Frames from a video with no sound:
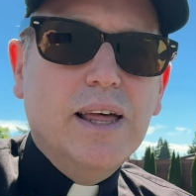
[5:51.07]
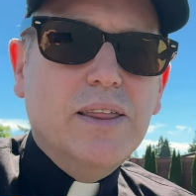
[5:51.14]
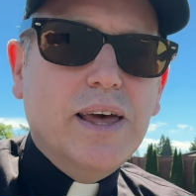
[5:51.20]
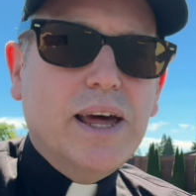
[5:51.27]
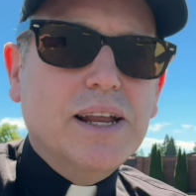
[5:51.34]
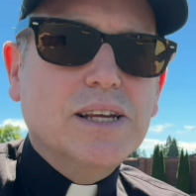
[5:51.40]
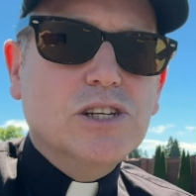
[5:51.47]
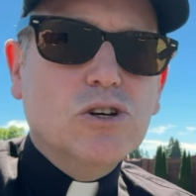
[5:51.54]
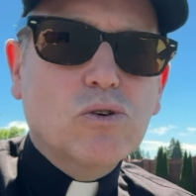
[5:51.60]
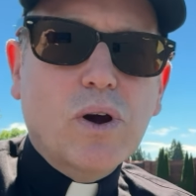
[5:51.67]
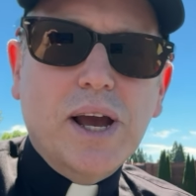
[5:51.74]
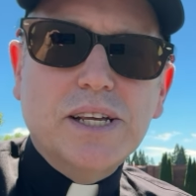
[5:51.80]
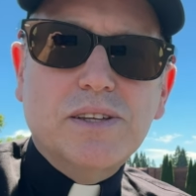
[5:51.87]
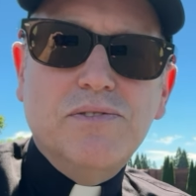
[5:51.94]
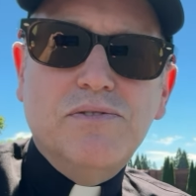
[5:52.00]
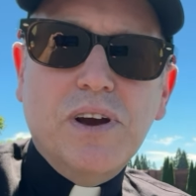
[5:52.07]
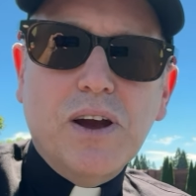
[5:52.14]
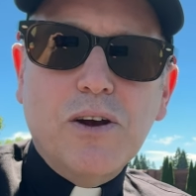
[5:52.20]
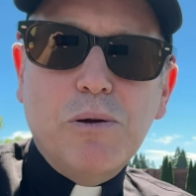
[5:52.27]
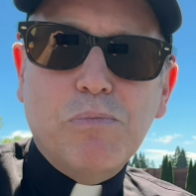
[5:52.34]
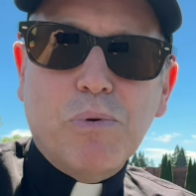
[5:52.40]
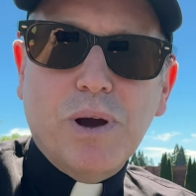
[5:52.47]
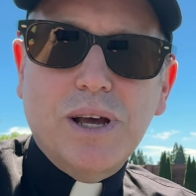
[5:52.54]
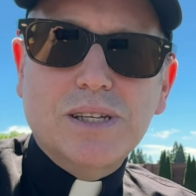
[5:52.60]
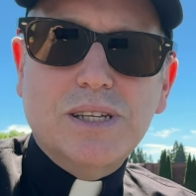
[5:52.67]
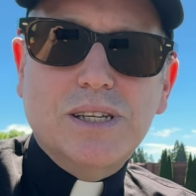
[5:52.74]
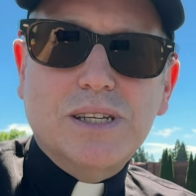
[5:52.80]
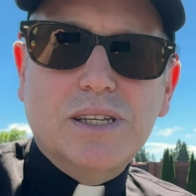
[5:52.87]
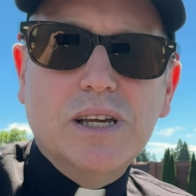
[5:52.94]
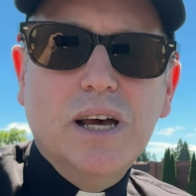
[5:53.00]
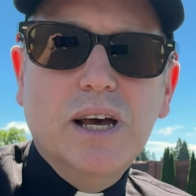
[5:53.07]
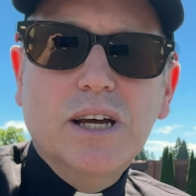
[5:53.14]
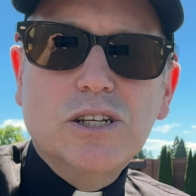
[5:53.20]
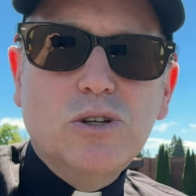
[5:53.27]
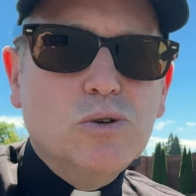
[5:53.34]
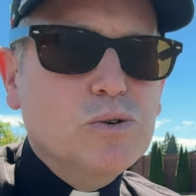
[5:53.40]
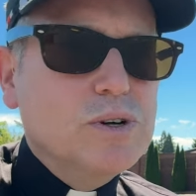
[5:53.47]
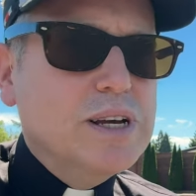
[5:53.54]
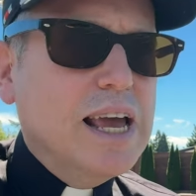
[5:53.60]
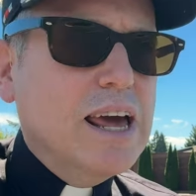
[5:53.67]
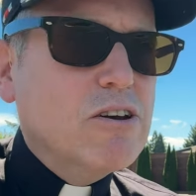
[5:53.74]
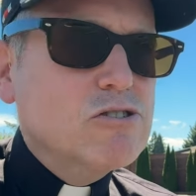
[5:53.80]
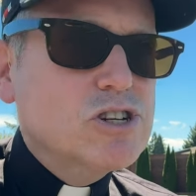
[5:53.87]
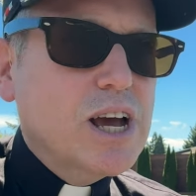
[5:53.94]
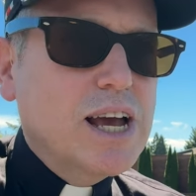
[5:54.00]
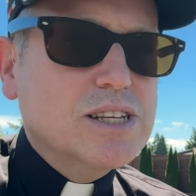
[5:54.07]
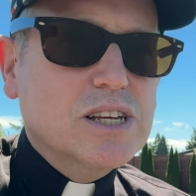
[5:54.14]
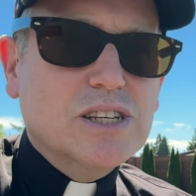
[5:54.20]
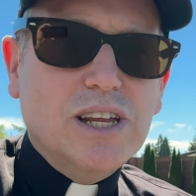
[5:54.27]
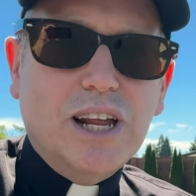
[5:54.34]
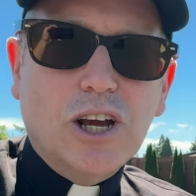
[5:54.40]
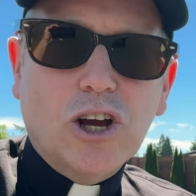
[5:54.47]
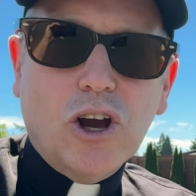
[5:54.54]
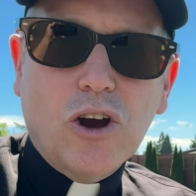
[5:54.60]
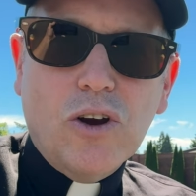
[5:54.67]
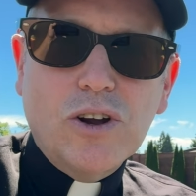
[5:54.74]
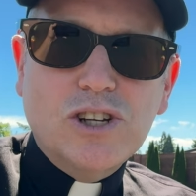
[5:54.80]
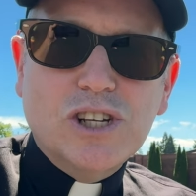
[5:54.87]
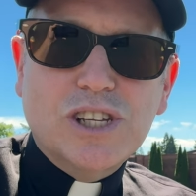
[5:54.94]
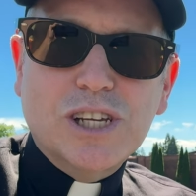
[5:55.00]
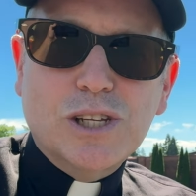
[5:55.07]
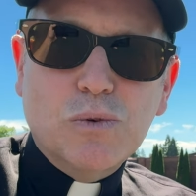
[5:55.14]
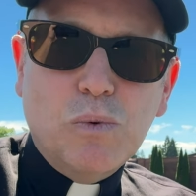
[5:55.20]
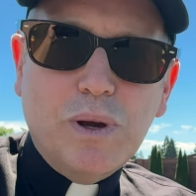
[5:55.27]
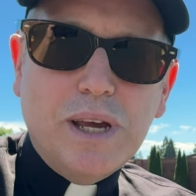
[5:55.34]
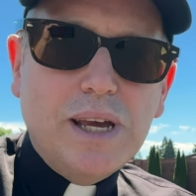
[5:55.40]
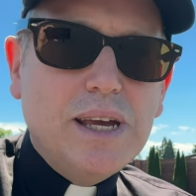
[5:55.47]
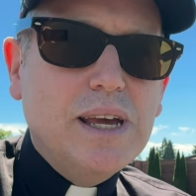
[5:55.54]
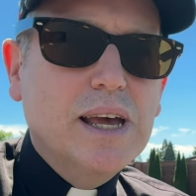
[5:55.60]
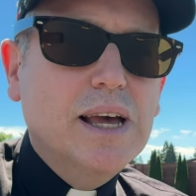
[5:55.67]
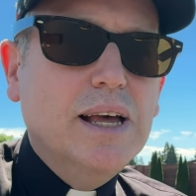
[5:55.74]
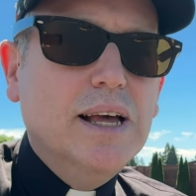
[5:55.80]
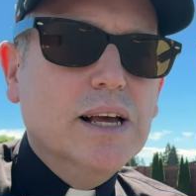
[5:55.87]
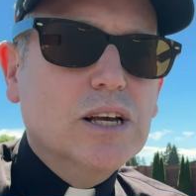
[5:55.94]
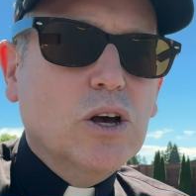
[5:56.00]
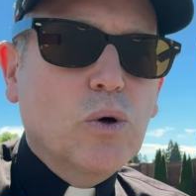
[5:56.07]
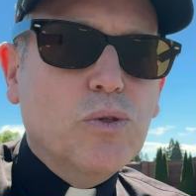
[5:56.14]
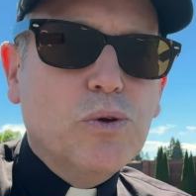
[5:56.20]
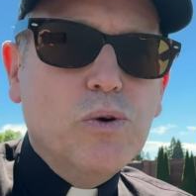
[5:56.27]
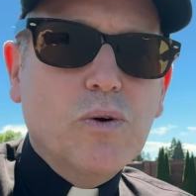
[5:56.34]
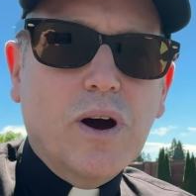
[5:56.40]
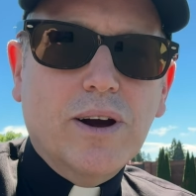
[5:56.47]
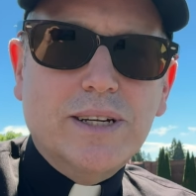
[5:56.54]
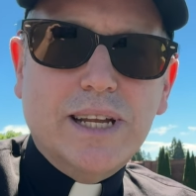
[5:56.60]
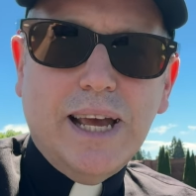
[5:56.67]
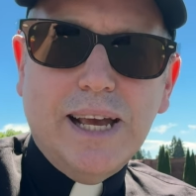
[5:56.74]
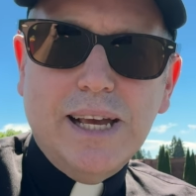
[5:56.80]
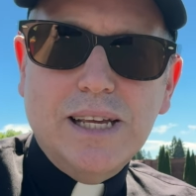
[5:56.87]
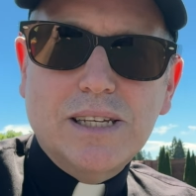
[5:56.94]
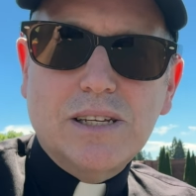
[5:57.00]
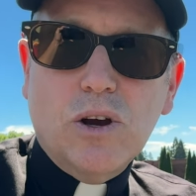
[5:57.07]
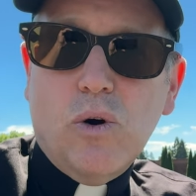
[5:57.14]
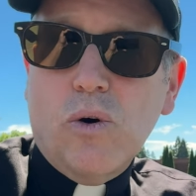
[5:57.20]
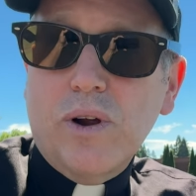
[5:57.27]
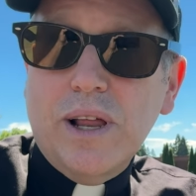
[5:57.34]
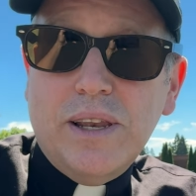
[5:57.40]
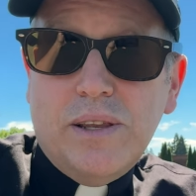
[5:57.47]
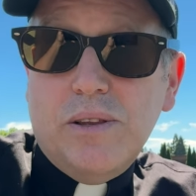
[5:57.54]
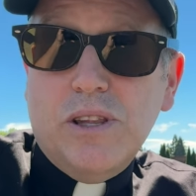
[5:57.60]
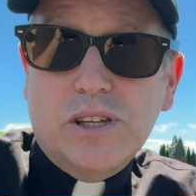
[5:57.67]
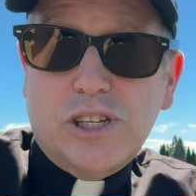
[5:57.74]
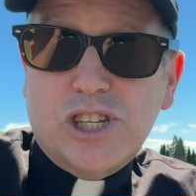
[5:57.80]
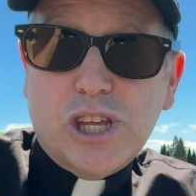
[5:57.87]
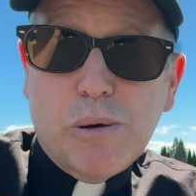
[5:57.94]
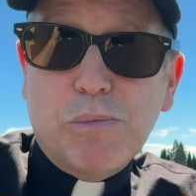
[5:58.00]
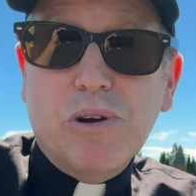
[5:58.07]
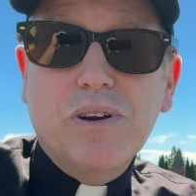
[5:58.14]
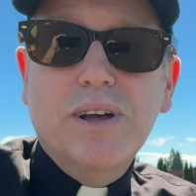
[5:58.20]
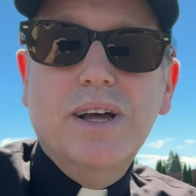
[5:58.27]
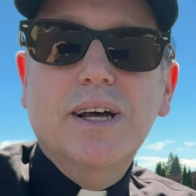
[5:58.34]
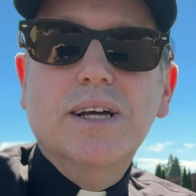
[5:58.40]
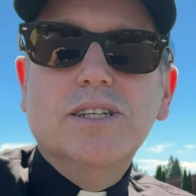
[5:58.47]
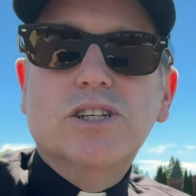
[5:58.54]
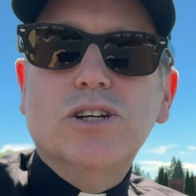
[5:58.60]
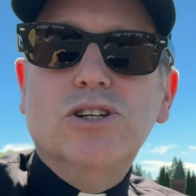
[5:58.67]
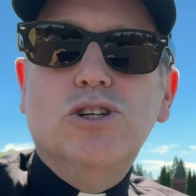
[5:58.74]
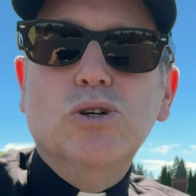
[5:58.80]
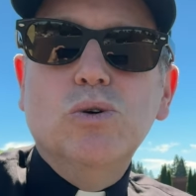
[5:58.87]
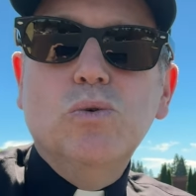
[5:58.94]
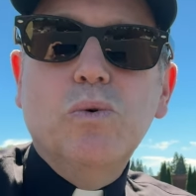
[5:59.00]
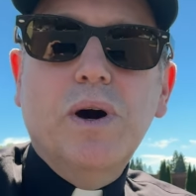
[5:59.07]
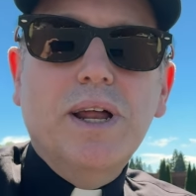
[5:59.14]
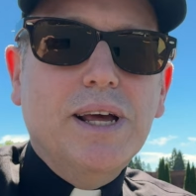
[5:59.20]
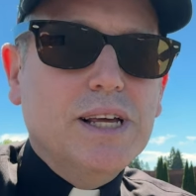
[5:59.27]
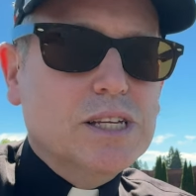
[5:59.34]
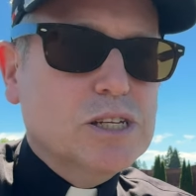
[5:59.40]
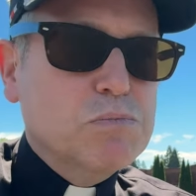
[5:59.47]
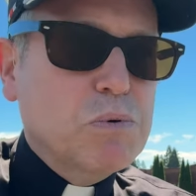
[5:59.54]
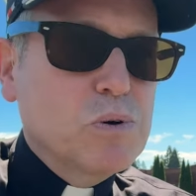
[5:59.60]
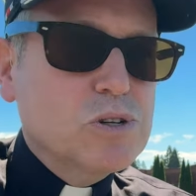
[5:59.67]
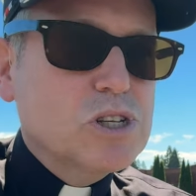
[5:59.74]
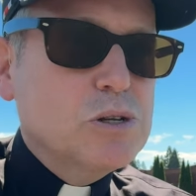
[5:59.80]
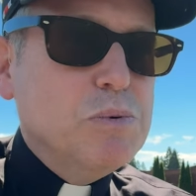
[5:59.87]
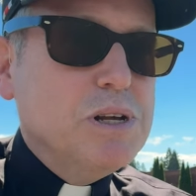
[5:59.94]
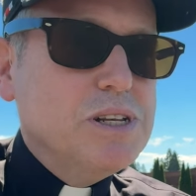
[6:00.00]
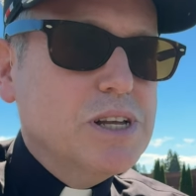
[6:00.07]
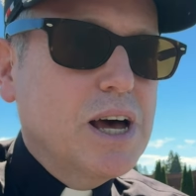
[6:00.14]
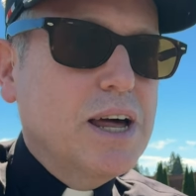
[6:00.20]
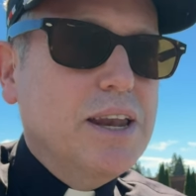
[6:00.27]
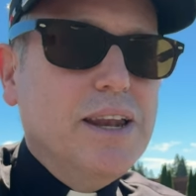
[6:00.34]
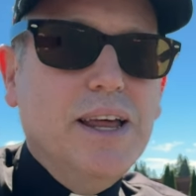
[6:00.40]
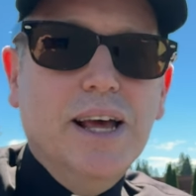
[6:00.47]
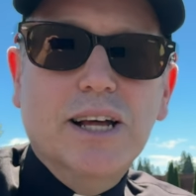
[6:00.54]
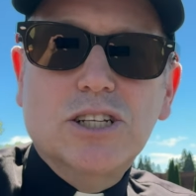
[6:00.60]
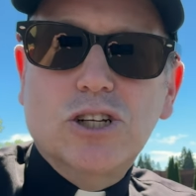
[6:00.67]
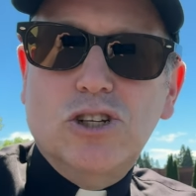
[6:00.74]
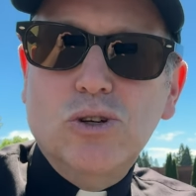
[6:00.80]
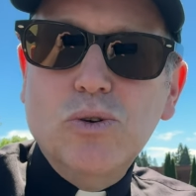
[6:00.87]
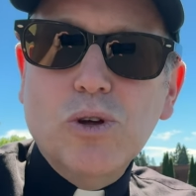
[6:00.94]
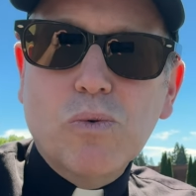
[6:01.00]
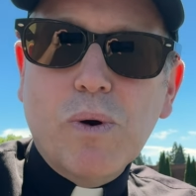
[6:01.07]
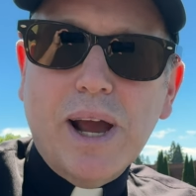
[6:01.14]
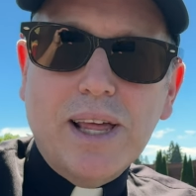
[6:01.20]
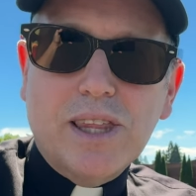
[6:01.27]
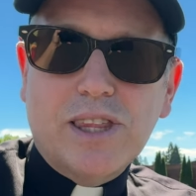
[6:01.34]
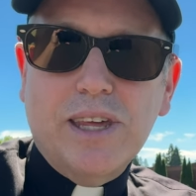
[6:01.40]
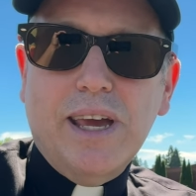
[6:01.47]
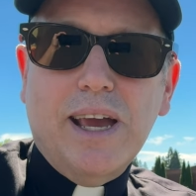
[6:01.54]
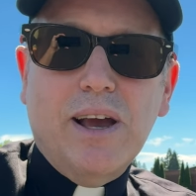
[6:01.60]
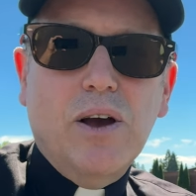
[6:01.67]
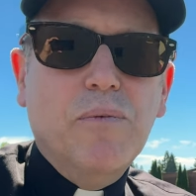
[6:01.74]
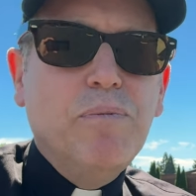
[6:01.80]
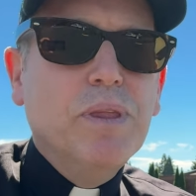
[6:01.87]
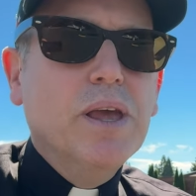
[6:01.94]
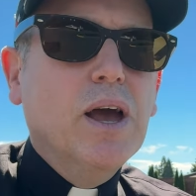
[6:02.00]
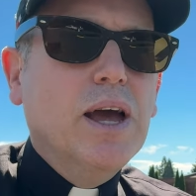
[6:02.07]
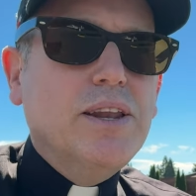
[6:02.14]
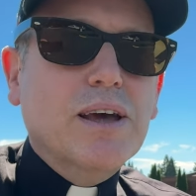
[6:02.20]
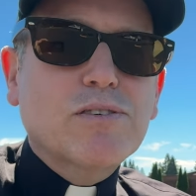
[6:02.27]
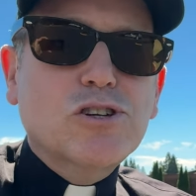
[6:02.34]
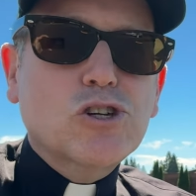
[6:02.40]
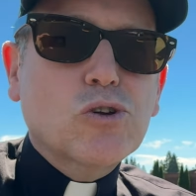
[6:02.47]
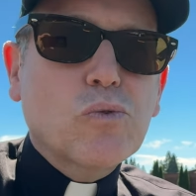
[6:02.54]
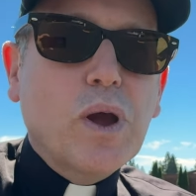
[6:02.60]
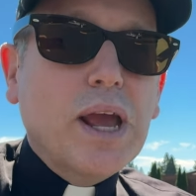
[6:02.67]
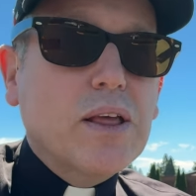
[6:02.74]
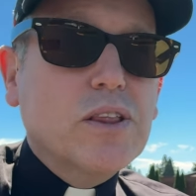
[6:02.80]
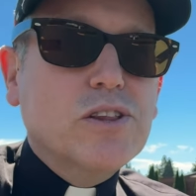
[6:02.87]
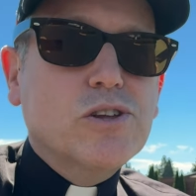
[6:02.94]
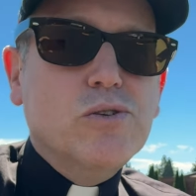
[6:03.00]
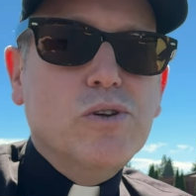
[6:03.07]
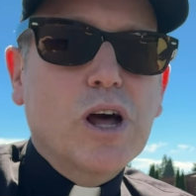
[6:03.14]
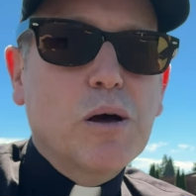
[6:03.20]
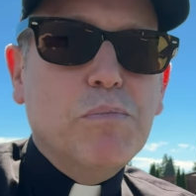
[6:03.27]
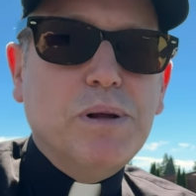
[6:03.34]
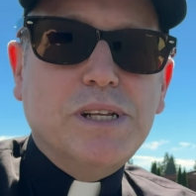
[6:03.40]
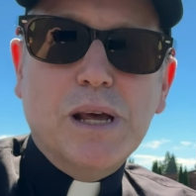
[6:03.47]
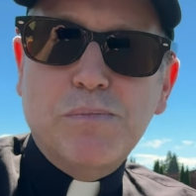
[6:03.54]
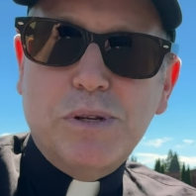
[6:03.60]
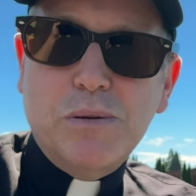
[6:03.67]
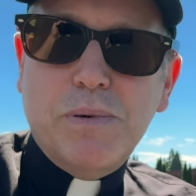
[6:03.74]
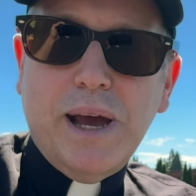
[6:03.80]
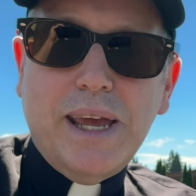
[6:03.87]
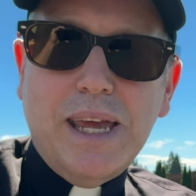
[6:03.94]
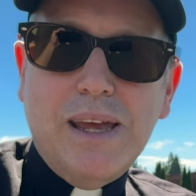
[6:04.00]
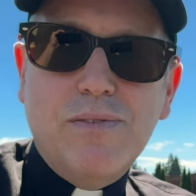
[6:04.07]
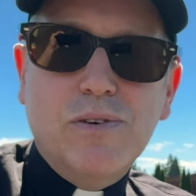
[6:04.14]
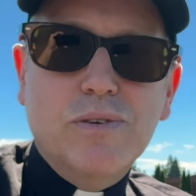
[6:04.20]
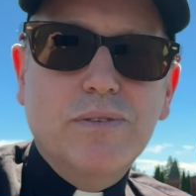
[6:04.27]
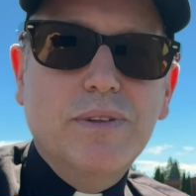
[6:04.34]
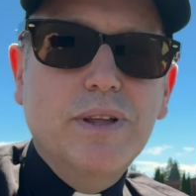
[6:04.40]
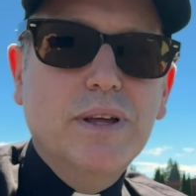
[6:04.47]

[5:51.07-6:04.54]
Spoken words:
That is Christ's very presence to energize us and encourage us as we go through our days or in the summer to do what is supposed to be done, to do the right thing, to have strength to not be tempted by evil,